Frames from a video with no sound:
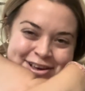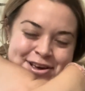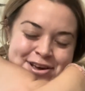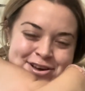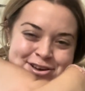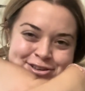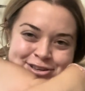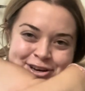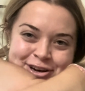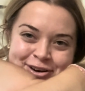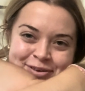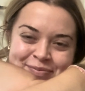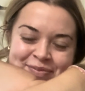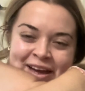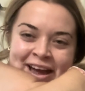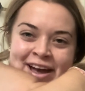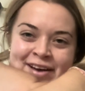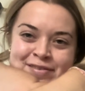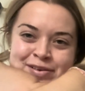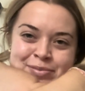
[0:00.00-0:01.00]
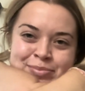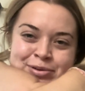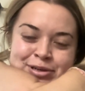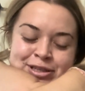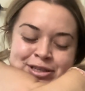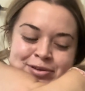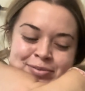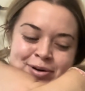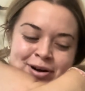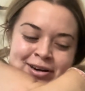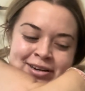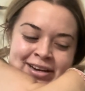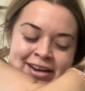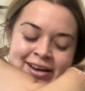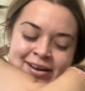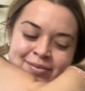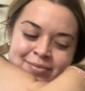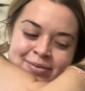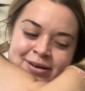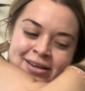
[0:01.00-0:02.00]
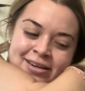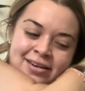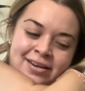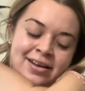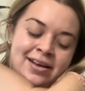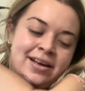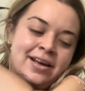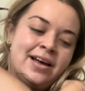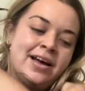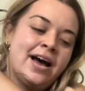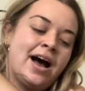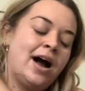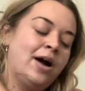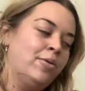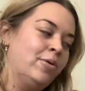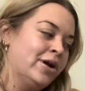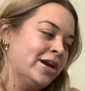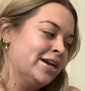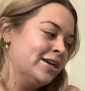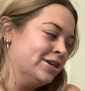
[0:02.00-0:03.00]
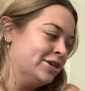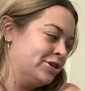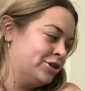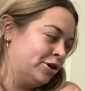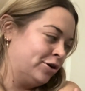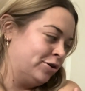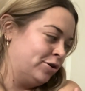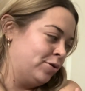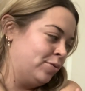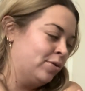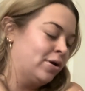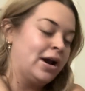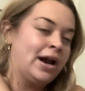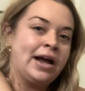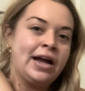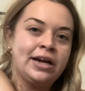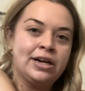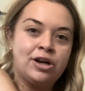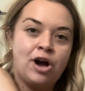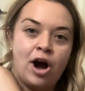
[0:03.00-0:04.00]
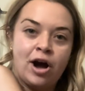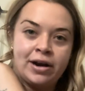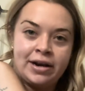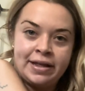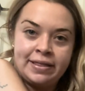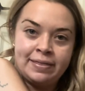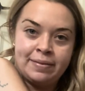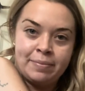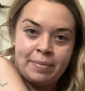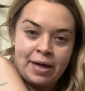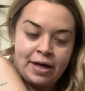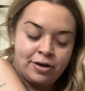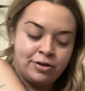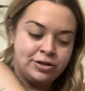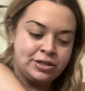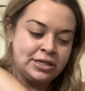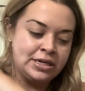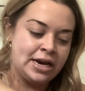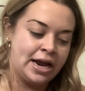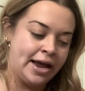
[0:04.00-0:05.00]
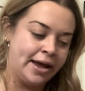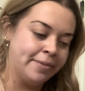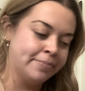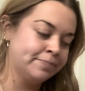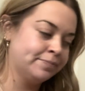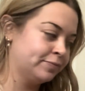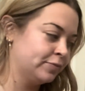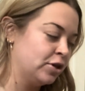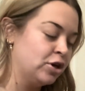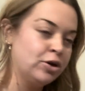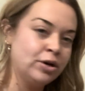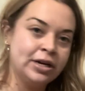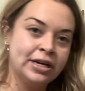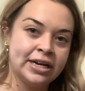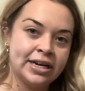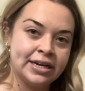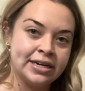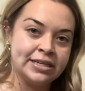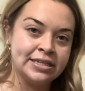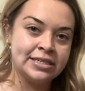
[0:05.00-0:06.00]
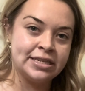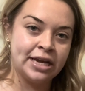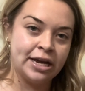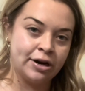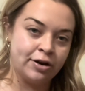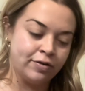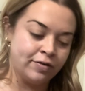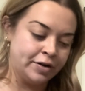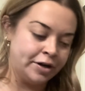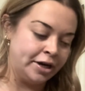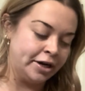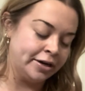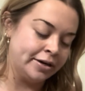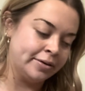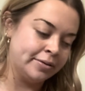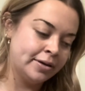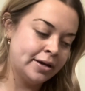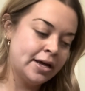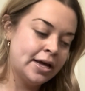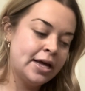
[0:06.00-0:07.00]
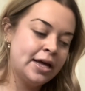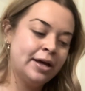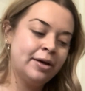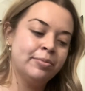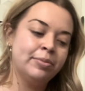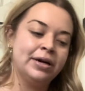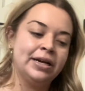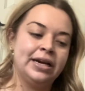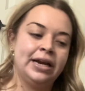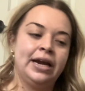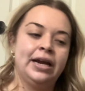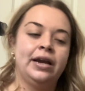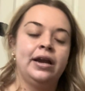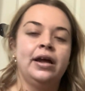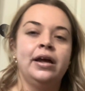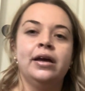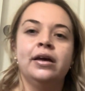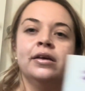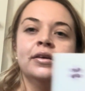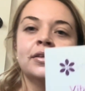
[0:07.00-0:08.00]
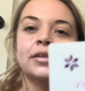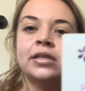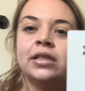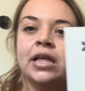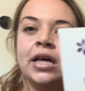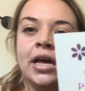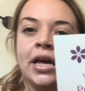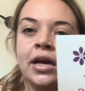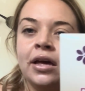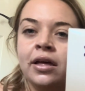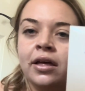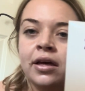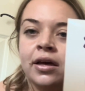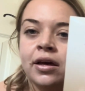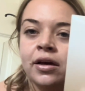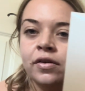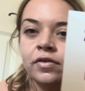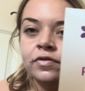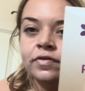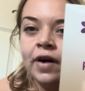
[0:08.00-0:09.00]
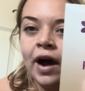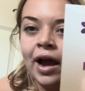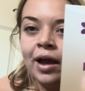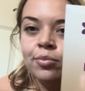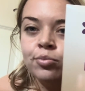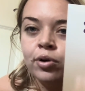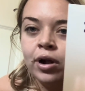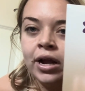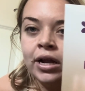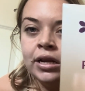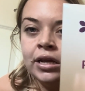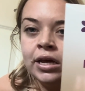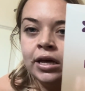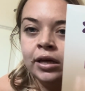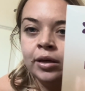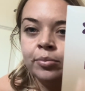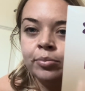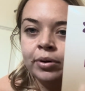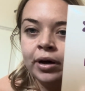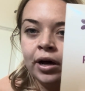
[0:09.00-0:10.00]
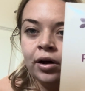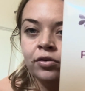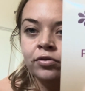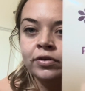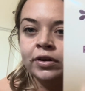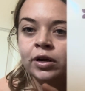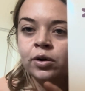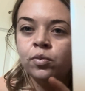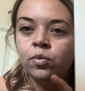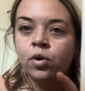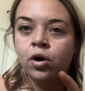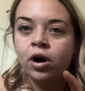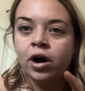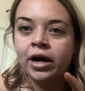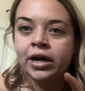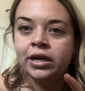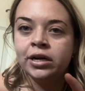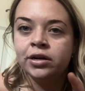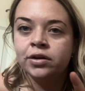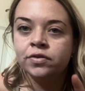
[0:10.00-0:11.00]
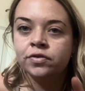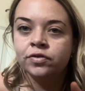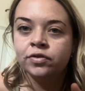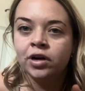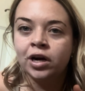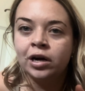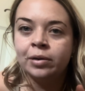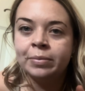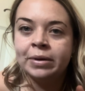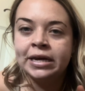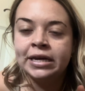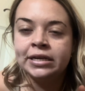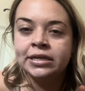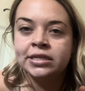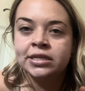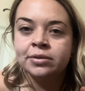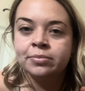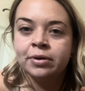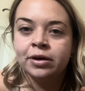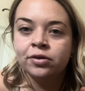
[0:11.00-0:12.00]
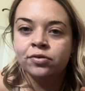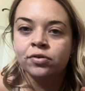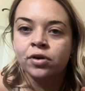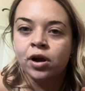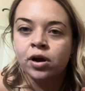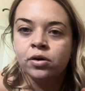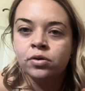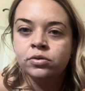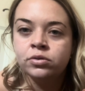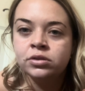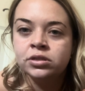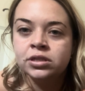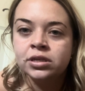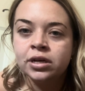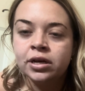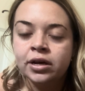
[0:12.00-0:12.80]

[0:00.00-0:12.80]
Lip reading: So I haven't put them on yet, but I wanted to show you what I had gotten in the mail today. You can kind of see it over here, but it is the vibrating pelvic wand from Intimate Rose.